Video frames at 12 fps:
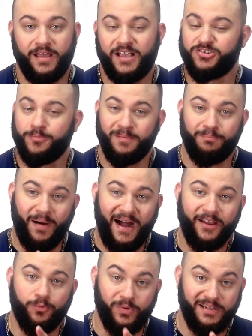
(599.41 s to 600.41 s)
That's gonna be
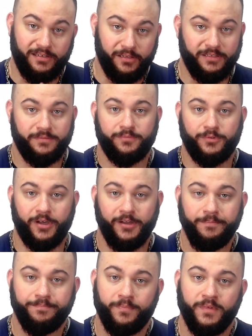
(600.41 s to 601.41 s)
bi-weekly,
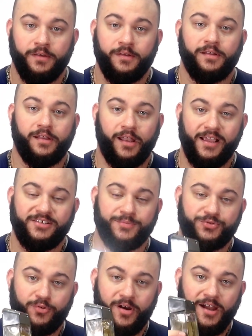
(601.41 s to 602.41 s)
okay? Like,
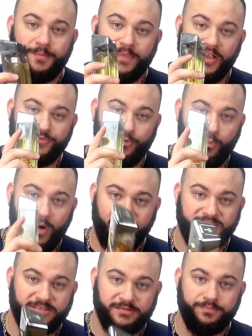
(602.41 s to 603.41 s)
subscribe, thanks for
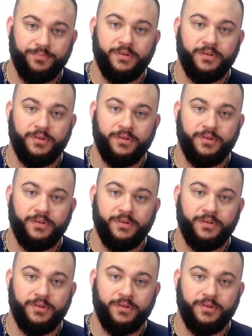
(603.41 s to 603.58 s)
watching.